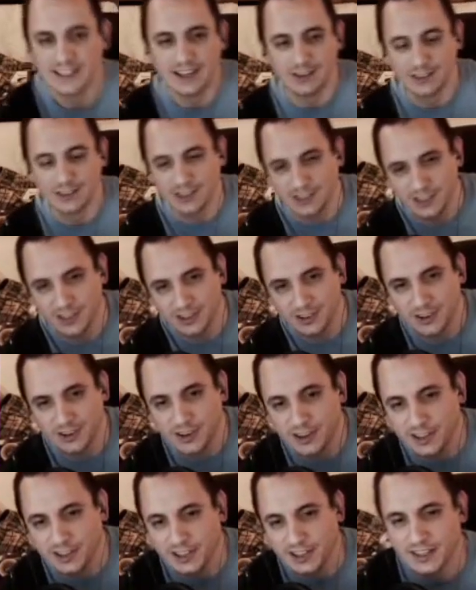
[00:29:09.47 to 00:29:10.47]
I was a little
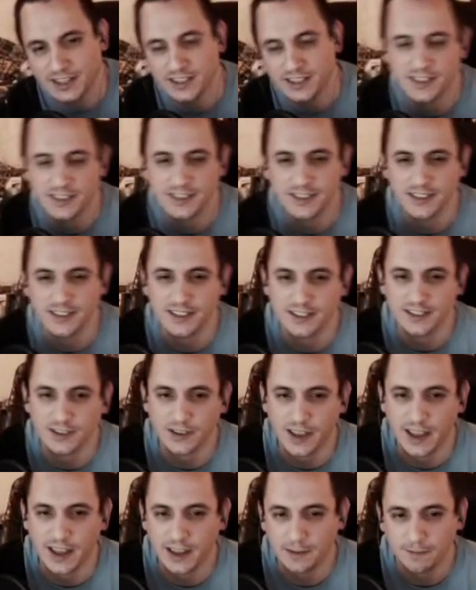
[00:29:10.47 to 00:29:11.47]
early. That's
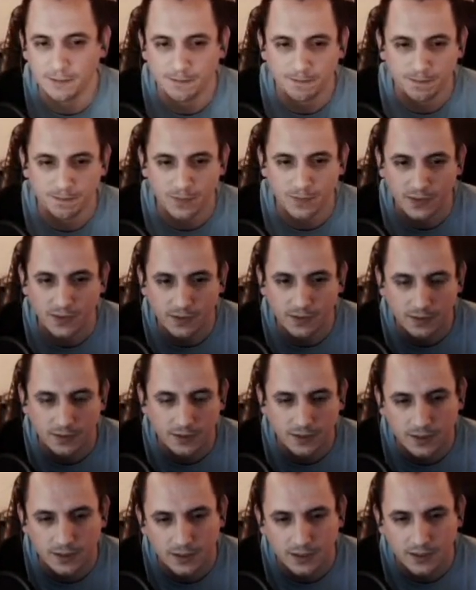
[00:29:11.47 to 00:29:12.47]
okay.
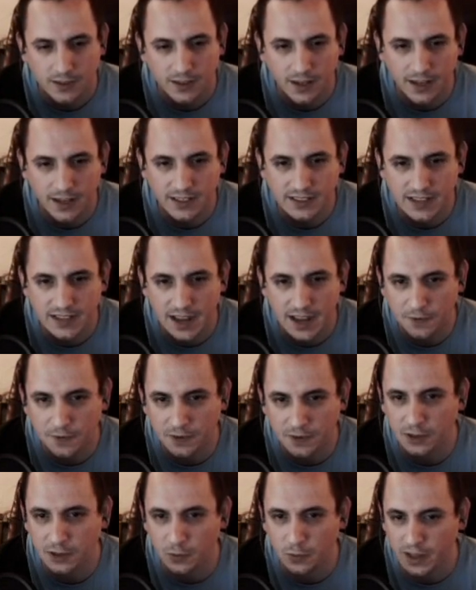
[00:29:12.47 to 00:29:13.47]
I
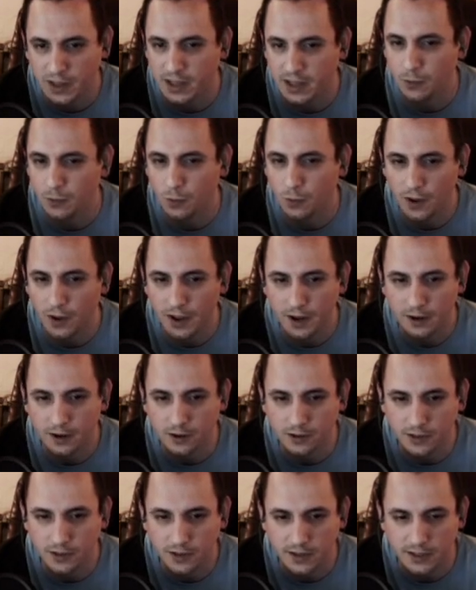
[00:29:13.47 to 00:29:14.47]
definitely went way
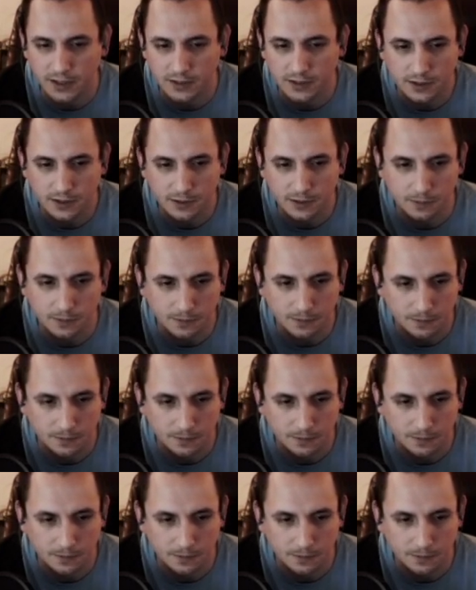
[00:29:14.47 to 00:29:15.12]
early that time.